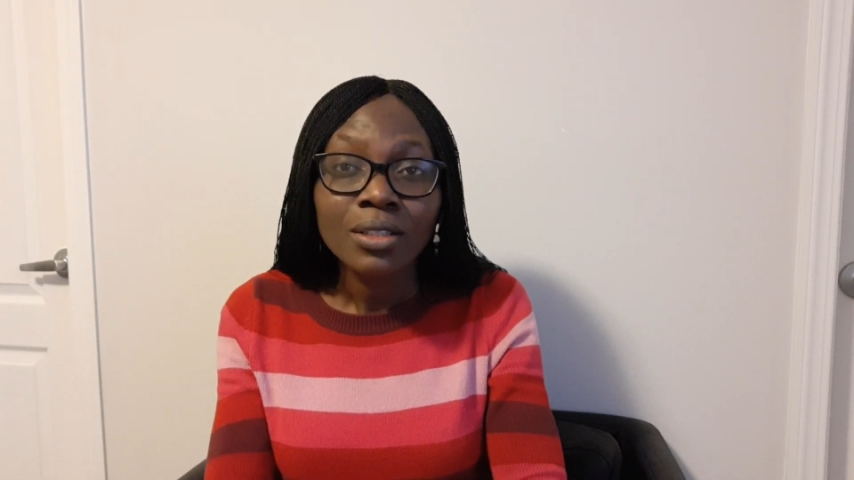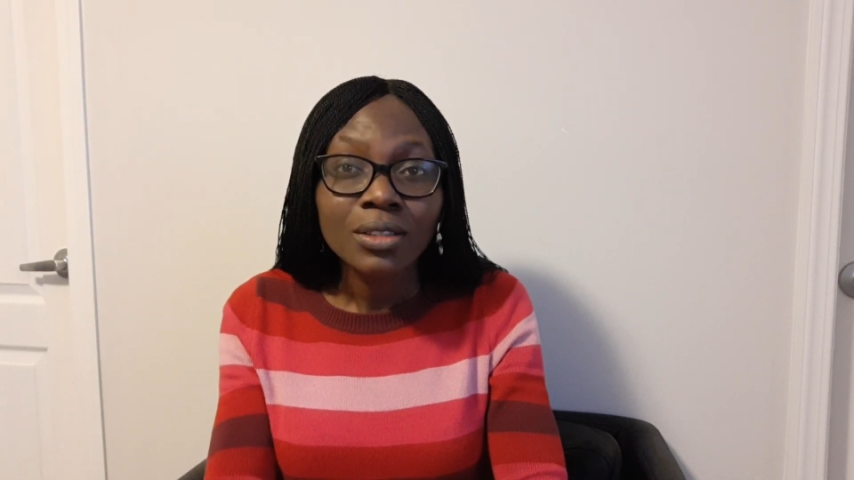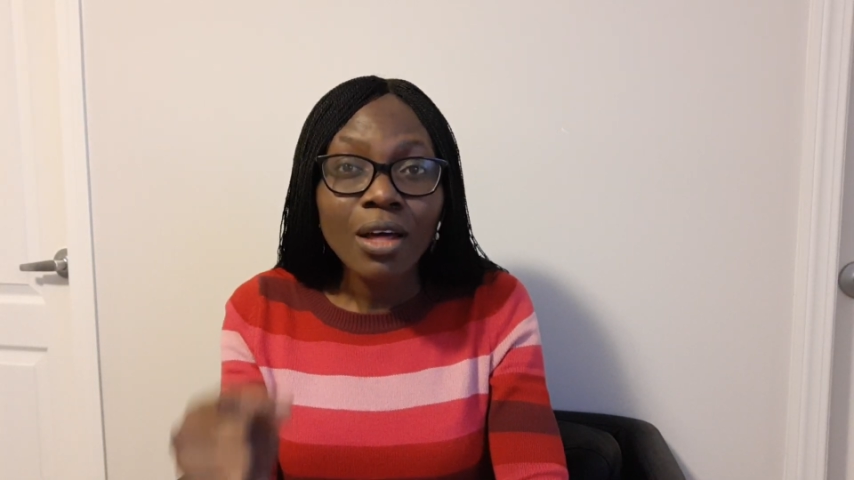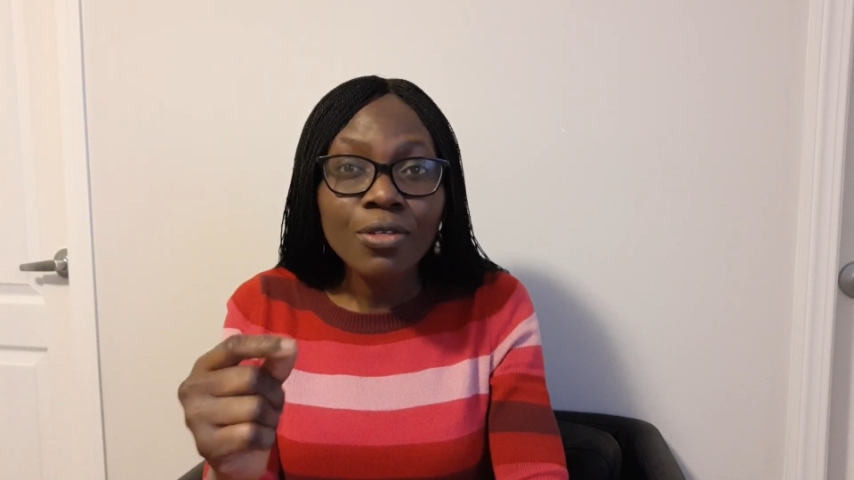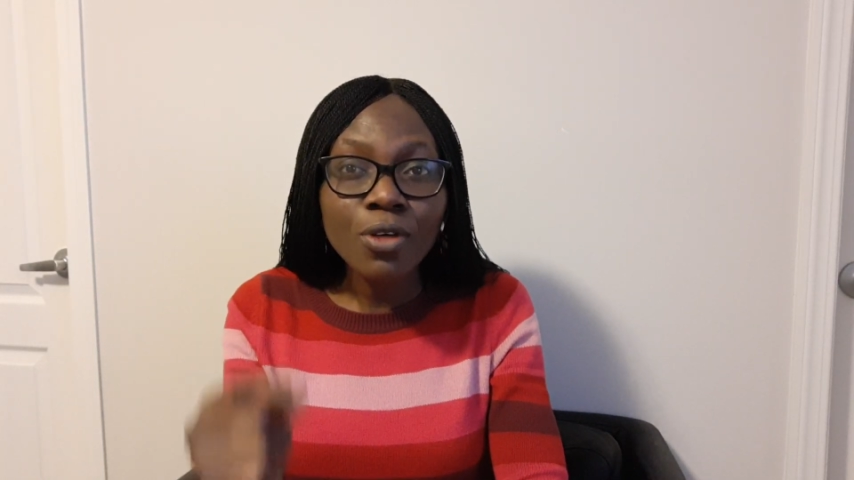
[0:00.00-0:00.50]

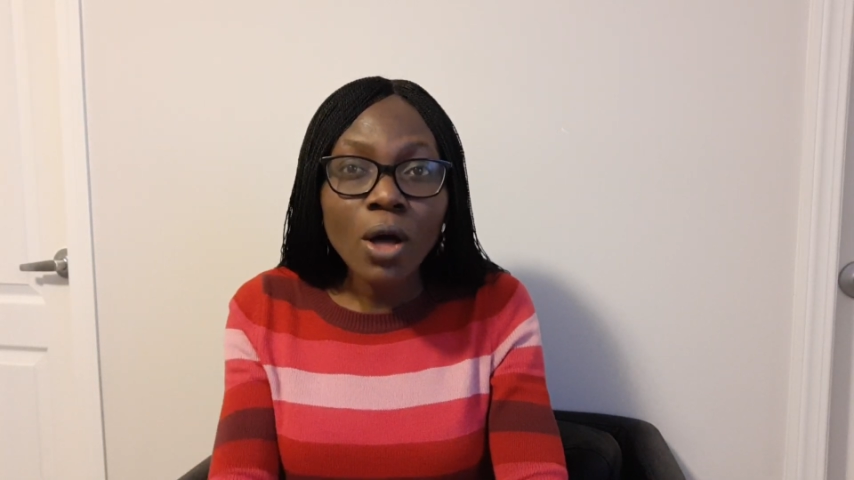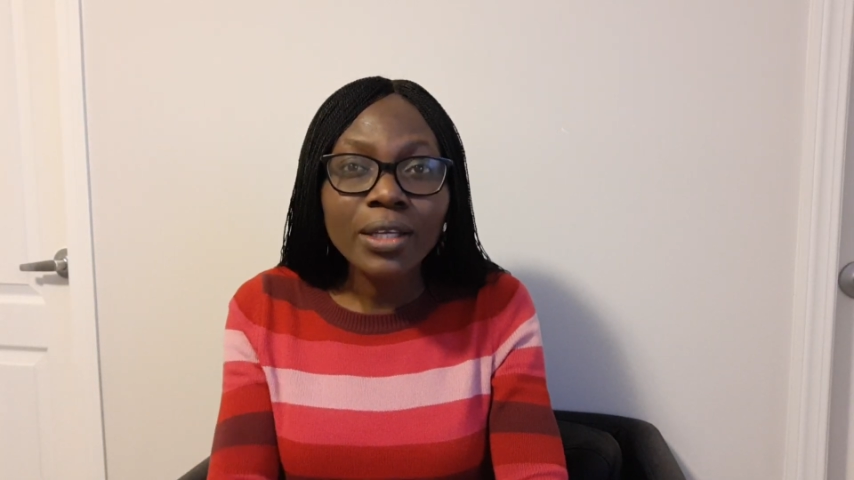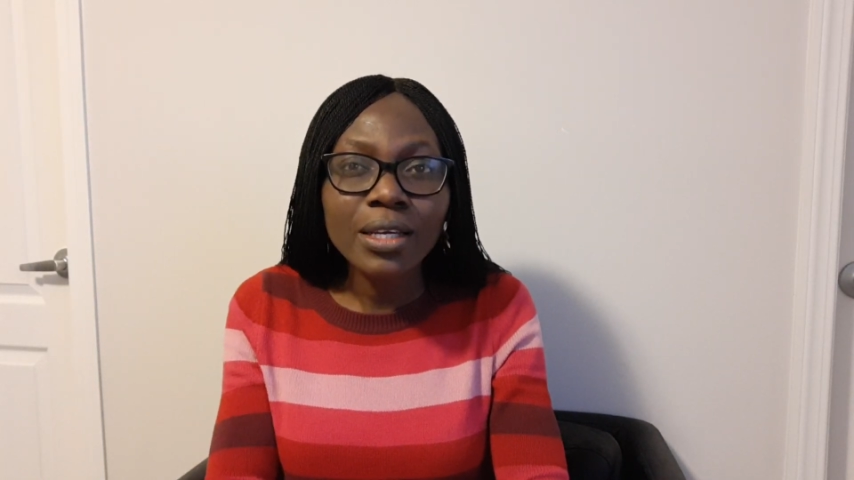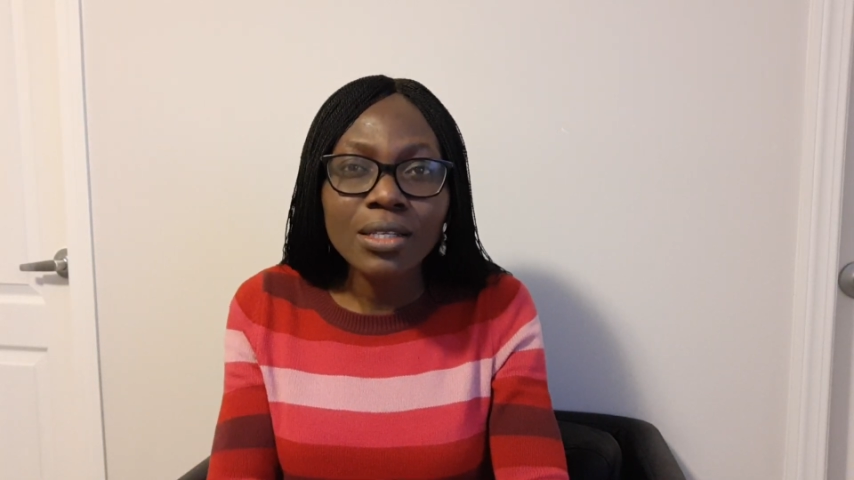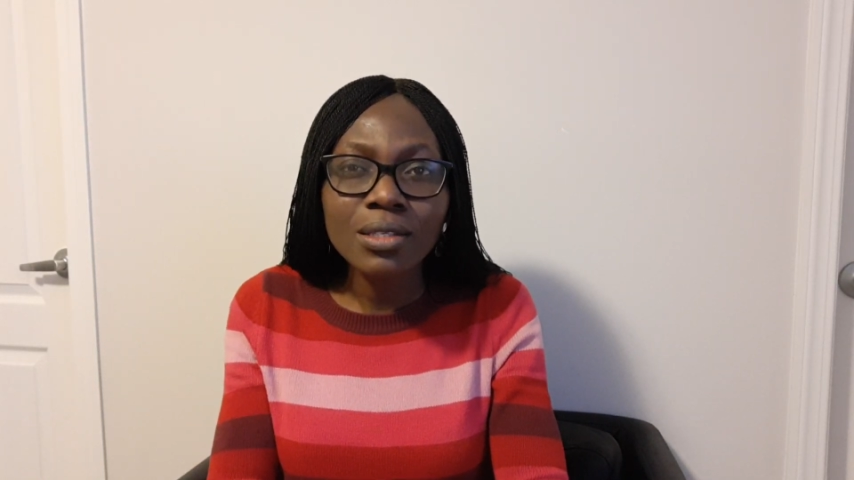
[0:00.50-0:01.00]
The third
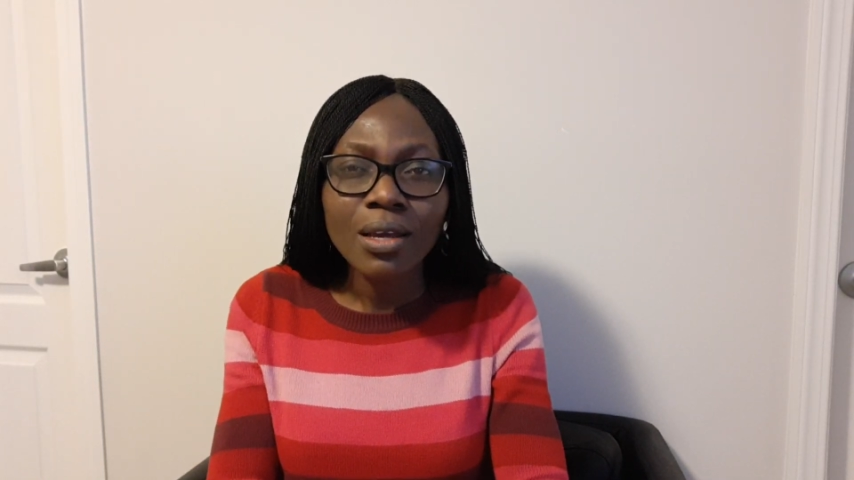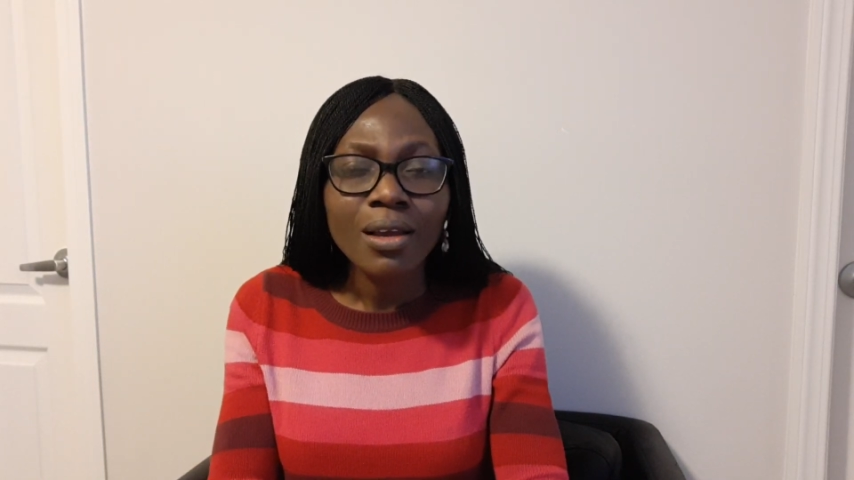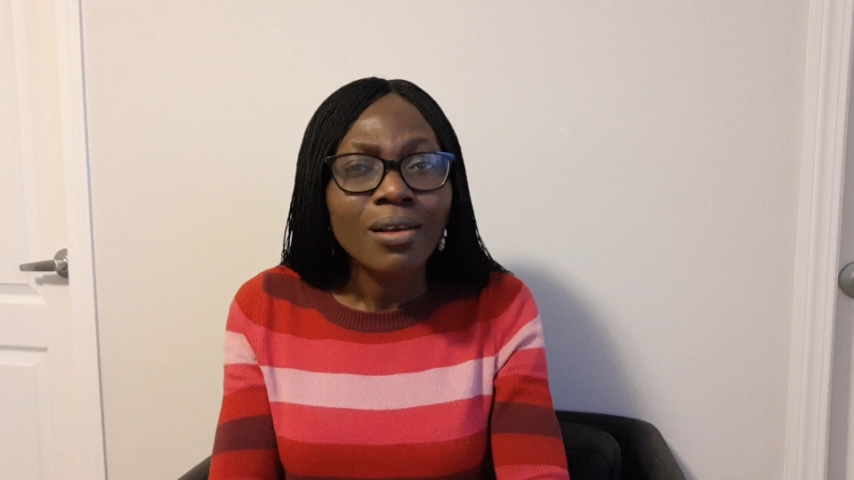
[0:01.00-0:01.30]
is